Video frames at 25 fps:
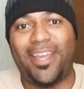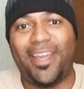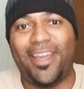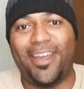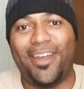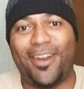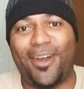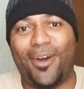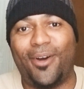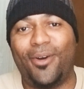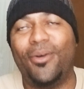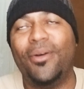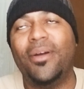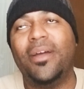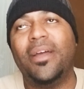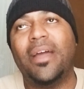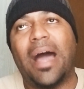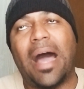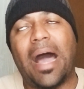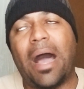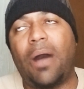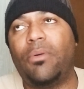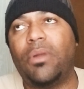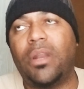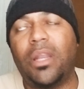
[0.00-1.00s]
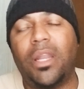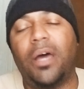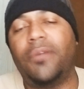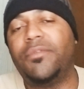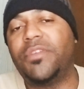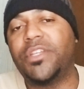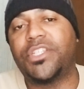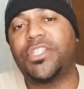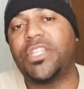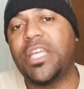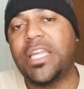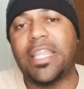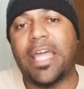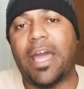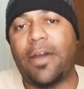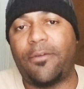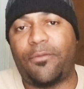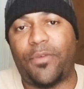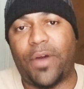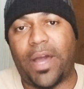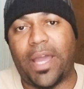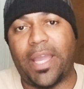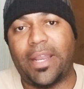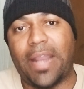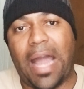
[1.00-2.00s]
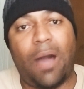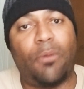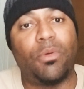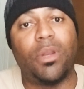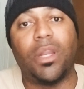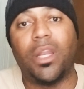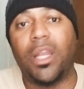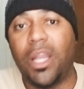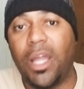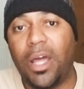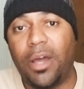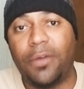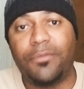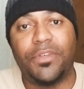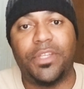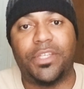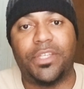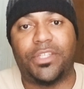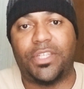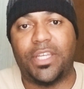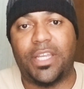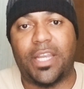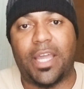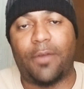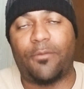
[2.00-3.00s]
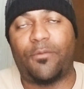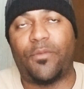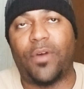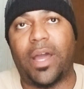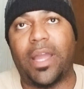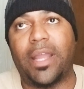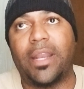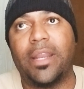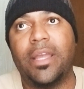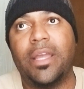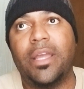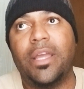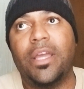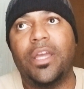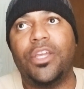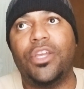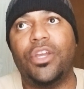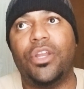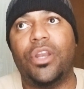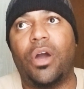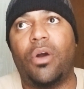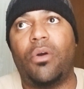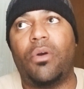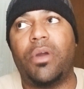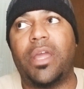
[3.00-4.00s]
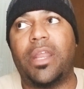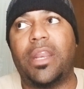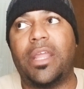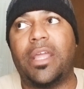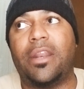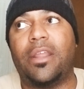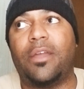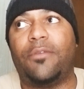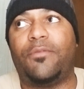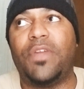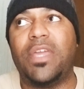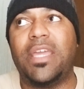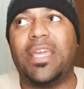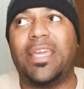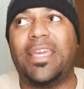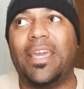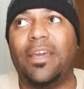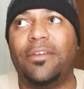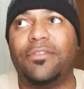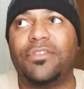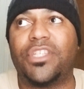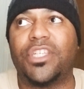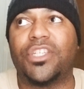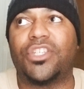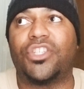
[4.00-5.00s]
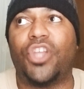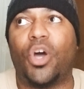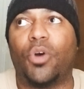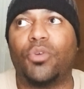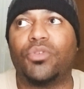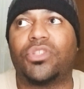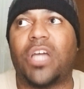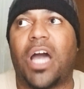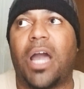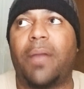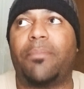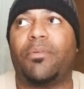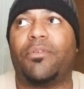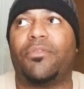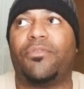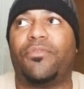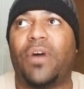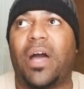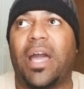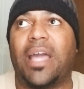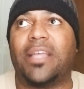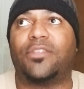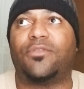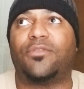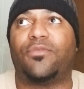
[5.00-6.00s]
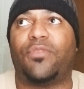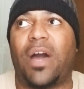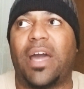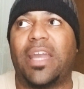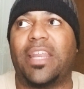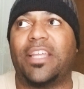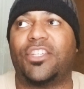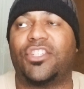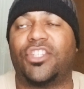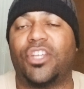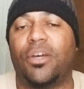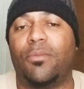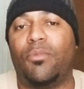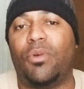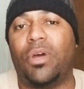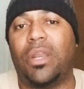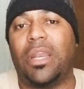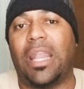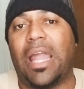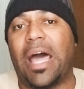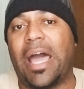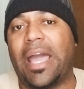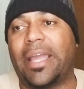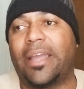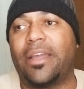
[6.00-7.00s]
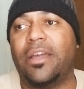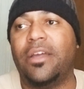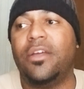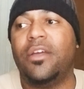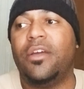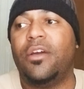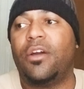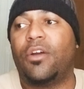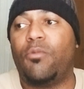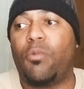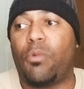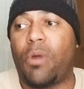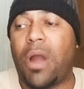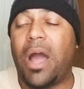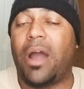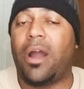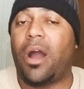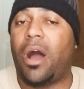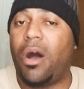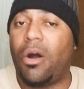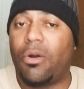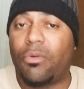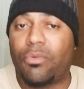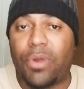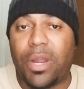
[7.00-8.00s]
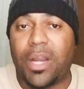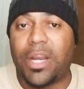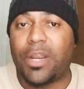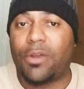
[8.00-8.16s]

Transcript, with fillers: You know, I would love to see that fight. I would love to see that fight. You know, and, and if he gives us those type of fights, fighting someone like already